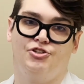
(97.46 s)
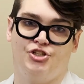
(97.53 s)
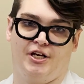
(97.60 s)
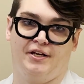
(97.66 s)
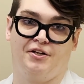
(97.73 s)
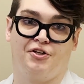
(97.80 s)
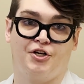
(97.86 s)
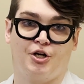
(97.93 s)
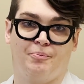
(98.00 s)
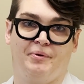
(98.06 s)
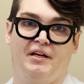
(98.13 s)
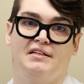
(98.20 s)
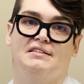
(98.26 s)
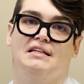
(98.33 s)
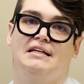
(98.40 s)
genital
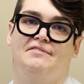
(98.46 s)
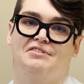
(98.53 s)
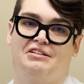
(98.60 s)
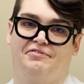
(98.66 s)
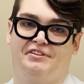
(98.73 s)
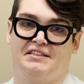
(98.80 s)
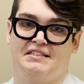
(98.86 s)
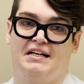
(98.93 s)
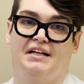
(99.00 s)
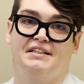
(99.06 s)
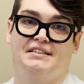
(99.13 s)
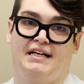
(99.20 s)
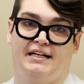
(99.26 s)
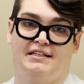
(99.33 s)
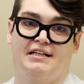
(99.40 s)
herpes, even if it's not
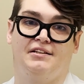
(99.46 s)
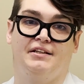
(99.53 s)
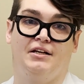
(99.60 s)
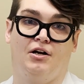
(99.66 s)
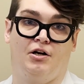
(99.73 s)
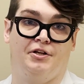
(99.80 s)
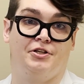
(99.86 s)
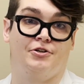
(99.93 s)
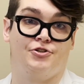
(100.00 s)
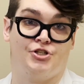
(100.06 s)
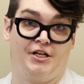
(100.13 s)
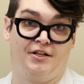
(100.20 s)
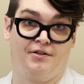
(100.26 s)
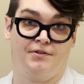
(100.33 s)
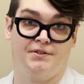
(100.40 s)
technically on your
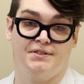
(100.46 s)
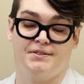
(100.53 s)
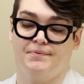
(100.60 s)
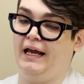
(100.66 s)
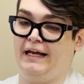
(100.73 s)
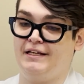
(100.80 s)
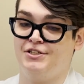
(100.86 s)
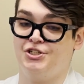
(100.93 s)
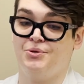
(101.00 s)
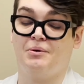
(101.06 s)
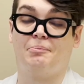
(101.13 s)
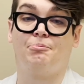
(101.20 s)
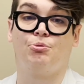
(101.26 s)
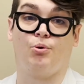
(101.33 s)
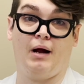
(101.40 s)
genitals. And you were
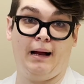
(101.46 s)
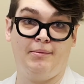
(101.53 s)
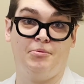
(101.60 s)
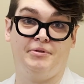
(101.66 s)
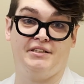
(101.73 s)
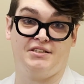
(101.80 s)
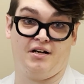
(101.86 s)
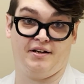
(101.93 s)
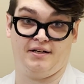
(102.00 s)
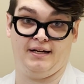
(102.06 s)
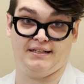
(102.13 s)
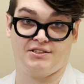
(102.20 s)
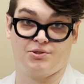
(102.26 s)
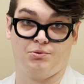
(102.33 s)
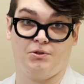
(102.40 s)
probably taught in
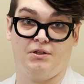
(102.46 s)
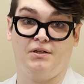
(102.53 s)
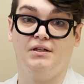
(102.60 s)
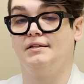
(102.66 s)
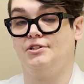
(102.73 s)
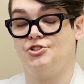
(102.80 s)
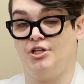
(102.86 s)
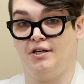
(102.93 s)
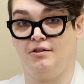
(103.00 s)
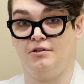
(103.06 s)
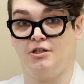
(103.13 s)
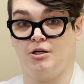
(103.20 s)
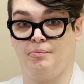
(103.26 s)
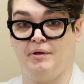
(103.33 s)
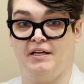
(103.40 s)
high school that genital
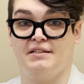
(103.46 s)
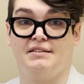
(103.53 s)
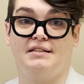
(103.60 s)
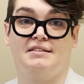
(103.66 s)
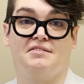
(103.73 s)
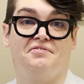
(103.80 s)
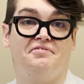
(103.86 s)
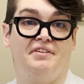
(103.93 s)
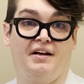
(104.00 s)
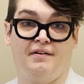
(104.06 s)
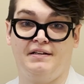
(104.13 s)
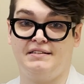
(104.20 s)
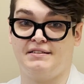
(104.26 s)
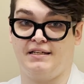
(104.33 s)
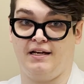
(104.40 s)
herpes is
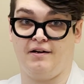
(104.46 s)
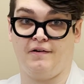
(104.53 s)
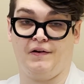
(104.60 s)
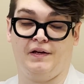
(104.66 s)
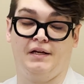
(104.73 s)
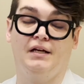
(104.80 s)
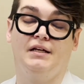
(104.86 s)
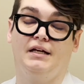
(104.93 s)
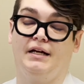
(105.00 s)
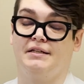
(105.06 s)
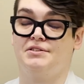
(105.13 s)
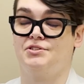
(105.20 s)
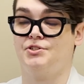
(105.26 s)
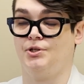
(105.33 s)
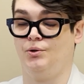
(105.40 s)
very scary.
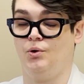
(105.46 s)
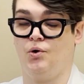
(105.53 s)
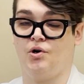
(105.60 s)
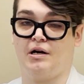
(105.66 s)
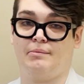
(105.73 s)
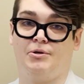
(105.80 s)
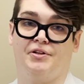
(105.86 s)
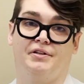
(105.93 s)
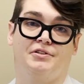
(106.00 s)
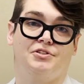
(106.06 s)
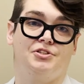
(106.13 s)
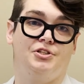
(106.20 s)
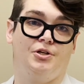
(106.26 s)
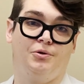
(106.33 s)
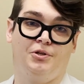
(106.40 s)
It's so horrible,
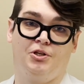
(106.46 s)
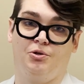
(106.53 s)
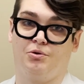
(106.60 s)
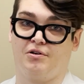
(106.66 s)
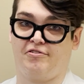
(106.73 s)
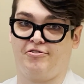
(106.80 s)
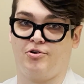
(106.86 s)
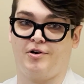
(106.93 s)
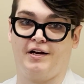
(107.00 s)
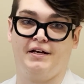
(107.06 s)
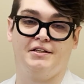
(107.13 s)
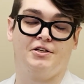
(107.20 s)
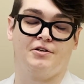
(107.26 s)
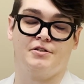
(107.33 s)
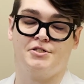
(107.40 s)
there's no cure for
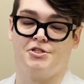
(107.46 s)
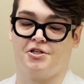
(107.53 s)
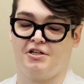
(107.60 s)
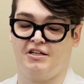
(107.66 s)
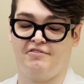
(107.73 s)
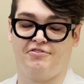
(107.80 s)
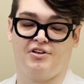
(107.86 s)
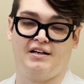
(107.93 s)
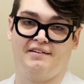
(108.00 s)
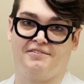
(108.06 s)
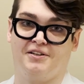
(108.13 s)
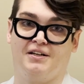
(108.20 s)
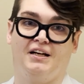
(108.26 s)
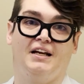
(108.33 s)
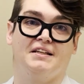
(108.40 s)
it, you're dirty
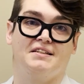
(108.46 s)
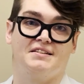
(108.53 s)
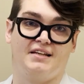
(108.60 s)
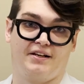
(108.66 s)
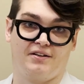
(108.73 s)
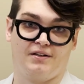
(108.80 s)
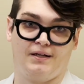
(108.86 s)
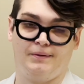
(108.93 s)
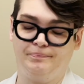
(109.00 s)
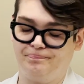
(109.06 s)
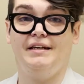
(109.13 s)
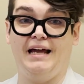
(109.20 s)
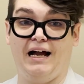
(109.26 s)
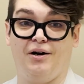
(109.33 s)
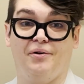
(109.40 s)
forever, etc.
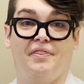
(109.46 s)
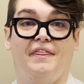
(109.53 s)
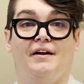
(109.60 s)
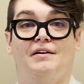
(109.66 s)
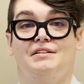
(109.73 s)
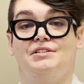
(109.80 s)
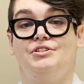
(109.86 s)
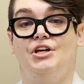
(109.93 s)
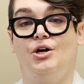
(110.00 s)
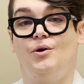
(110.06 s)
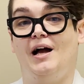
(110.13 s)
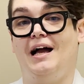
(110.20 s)
Now, there is no